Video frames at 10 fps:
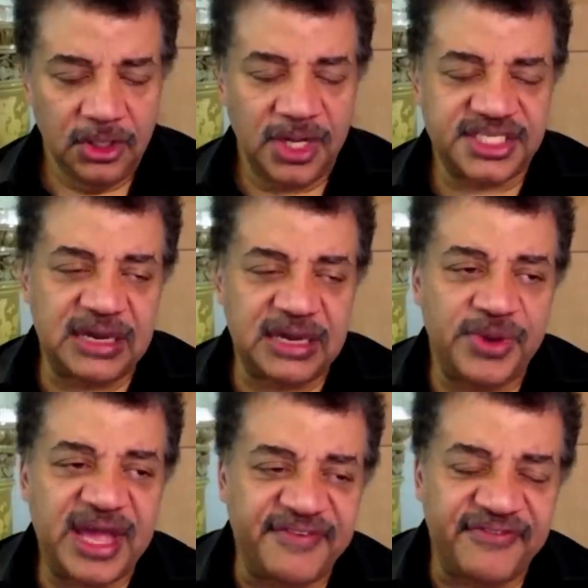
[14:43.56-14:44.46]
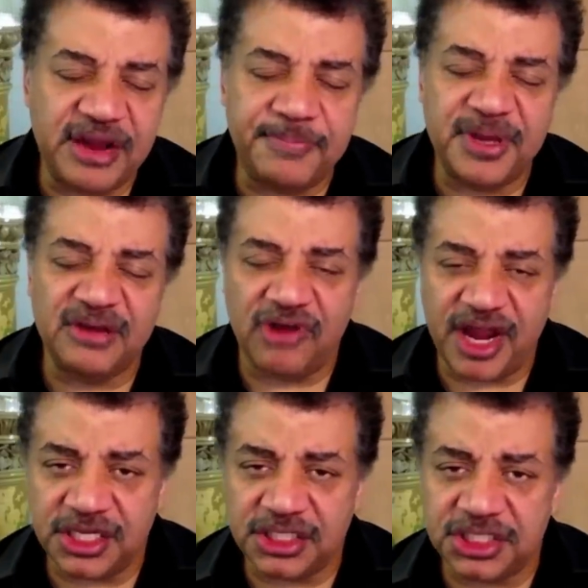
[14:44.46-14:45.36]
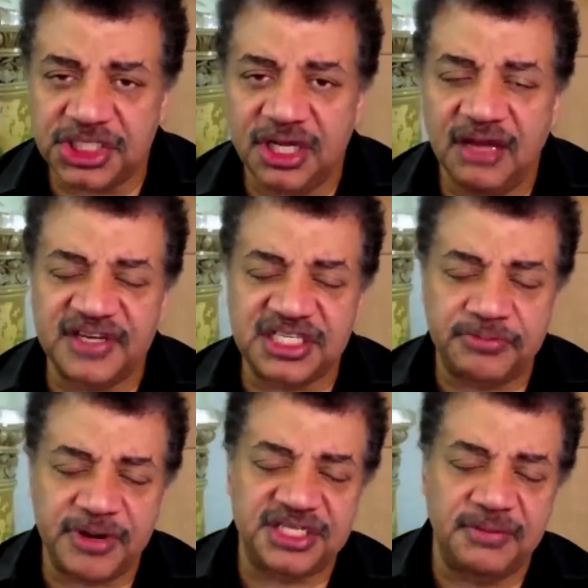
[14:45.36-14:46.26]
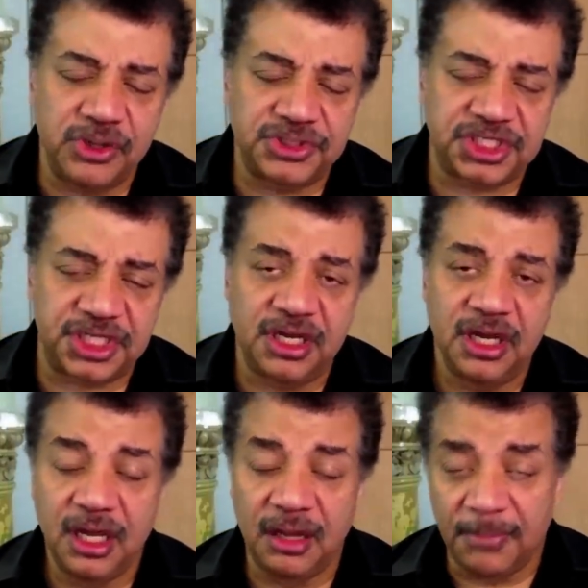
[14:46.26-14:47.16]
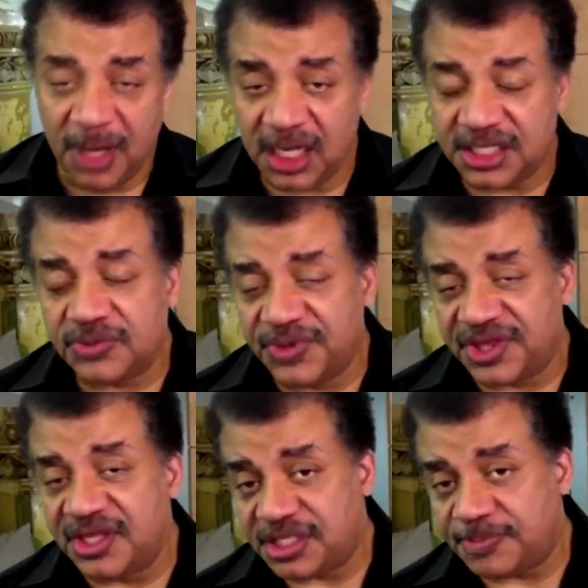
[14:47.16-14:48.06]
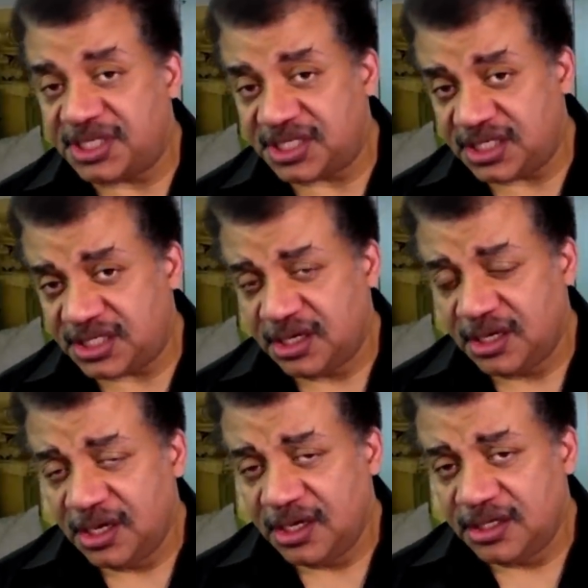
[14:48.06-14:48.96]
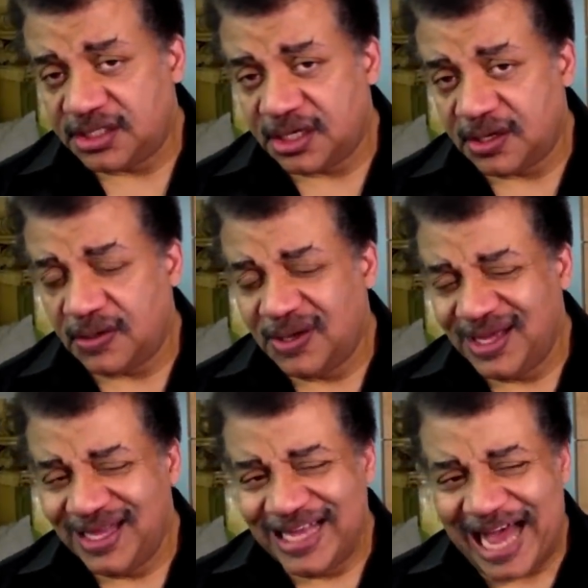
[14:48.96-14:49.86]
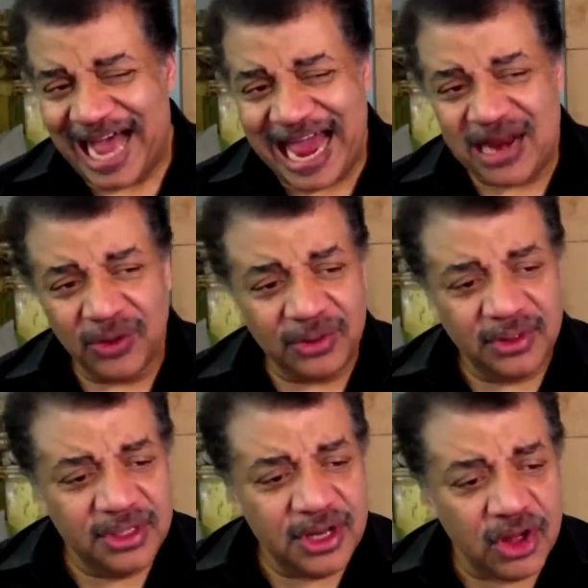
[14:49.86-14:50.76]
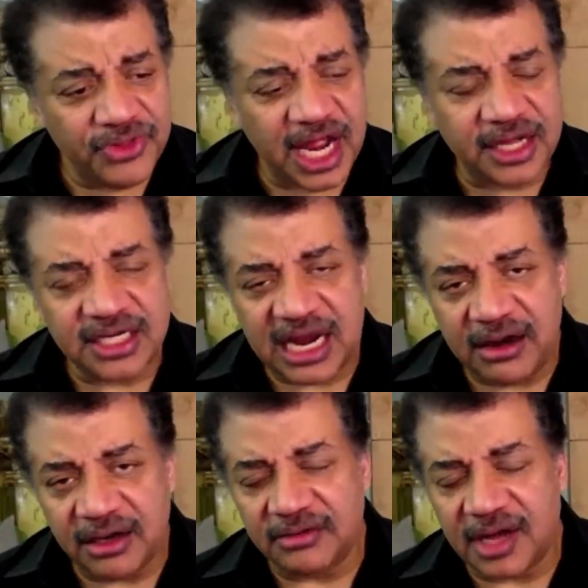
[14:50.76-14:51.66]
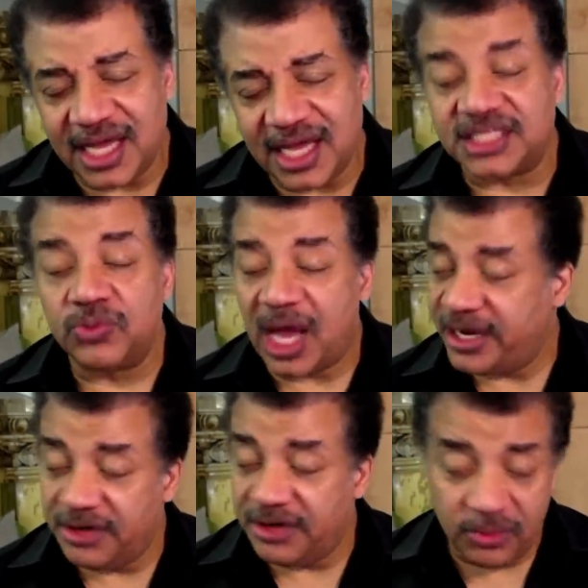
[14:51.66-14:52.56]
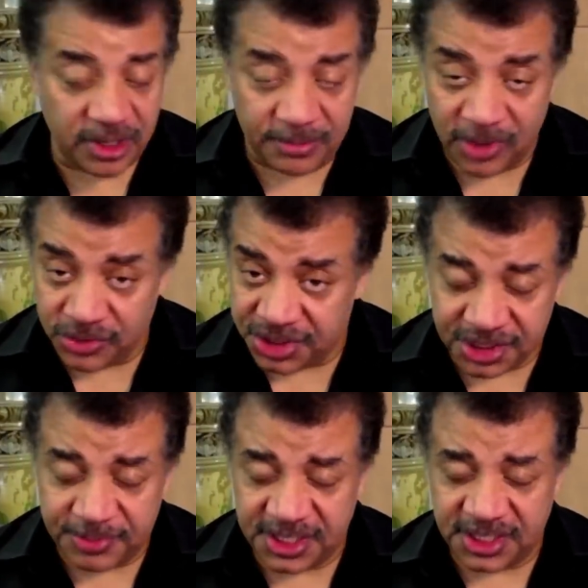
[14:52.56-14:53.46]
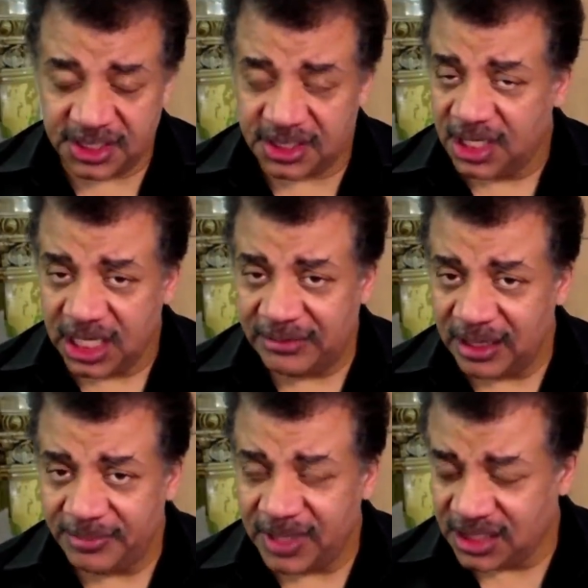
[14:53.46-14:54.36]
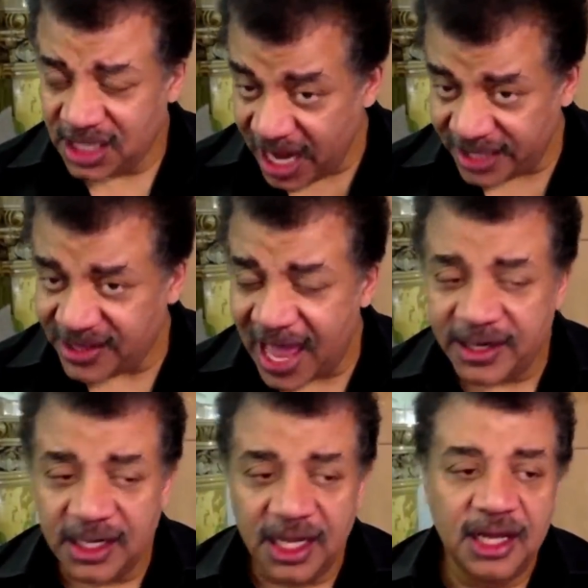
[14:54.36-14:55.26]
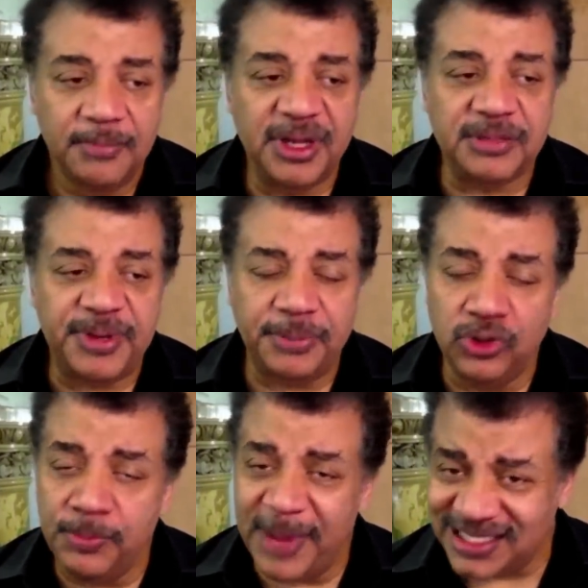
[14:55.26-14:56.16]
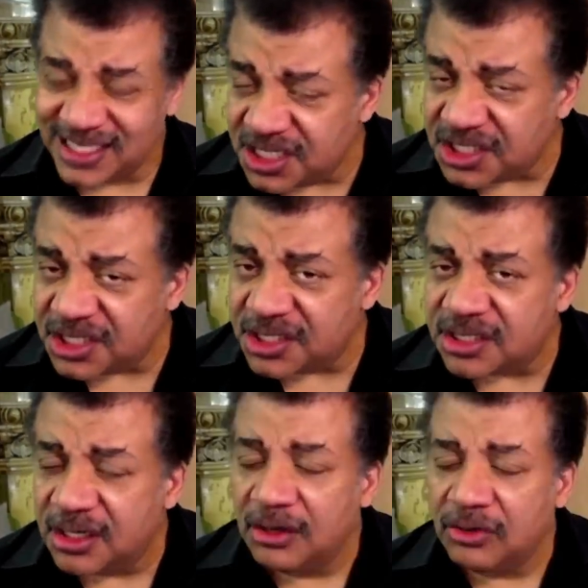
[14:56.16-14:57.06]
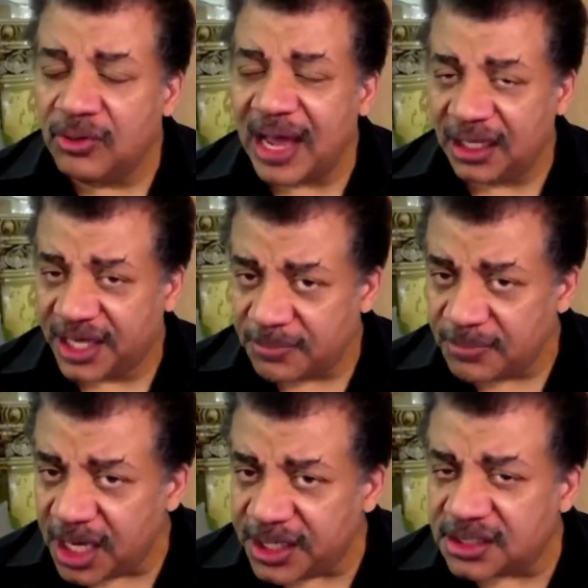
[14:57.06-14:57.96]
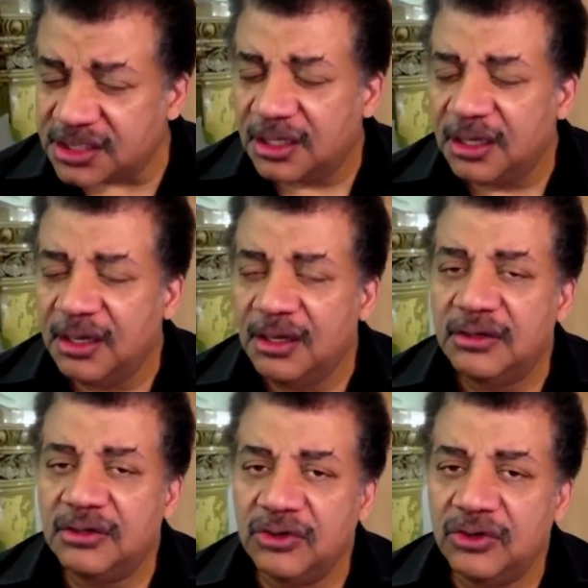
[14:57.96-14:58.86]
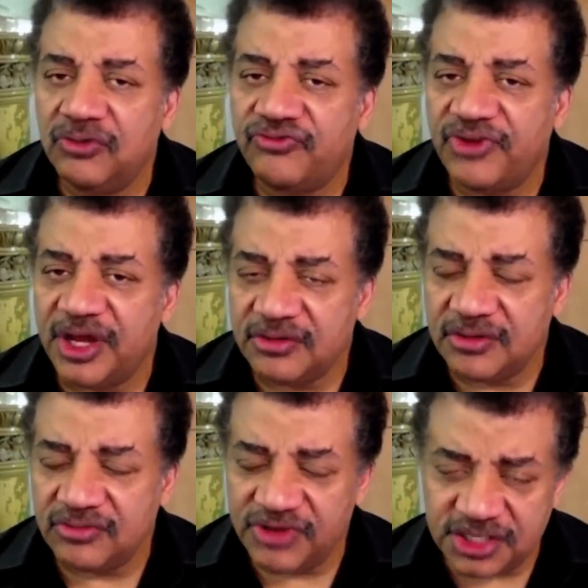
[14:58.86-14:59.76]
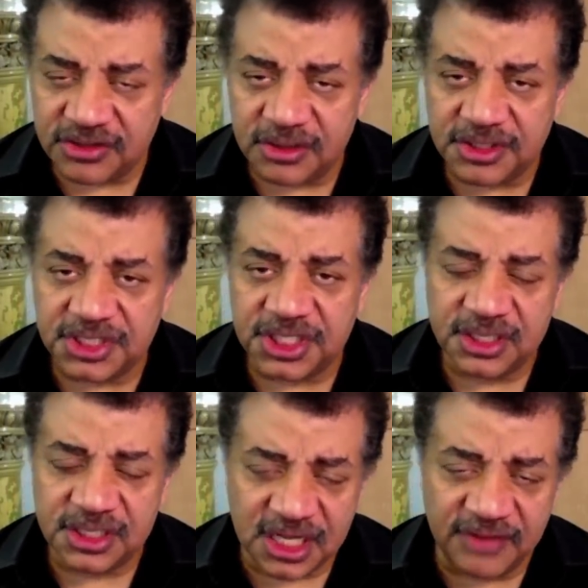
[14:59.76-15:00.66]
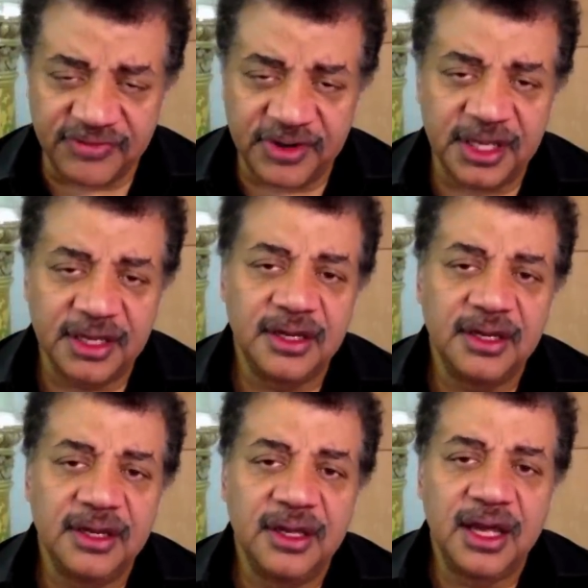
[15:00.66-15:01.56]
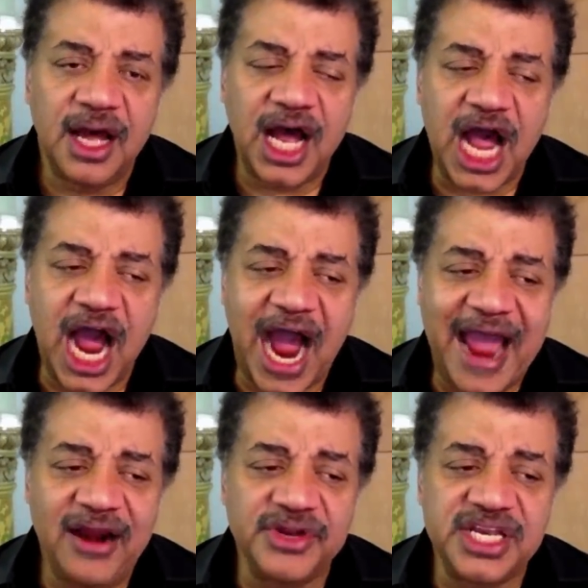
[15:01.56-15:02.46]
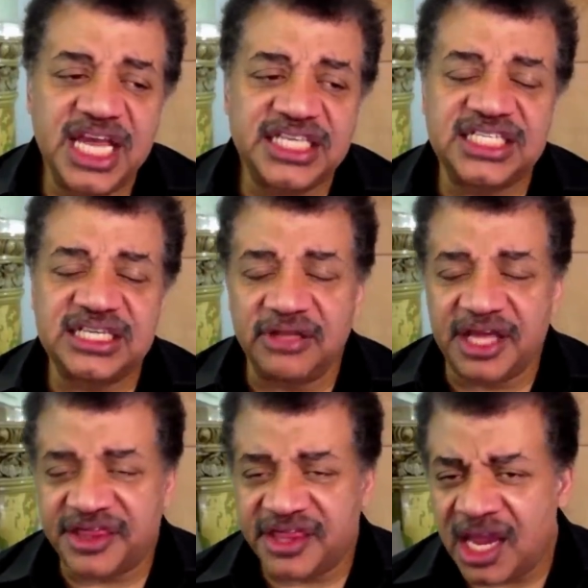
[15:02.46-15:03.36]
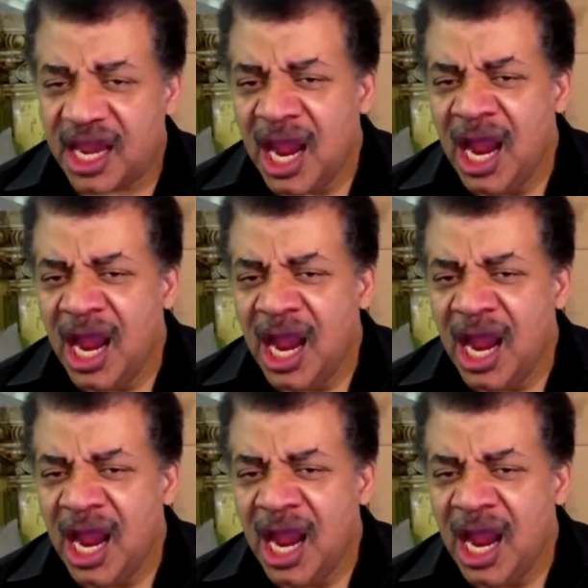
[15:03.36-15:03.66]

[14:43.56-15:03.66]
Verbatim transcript: Except we have a very big range of expressed emotion among us within the species. So I don't know that I could characterize. Yes, I agree we're an emotional species. I'm not denying that. But the people who make decisions, who allocate monies, who fund research and discovery, I don't necessarily think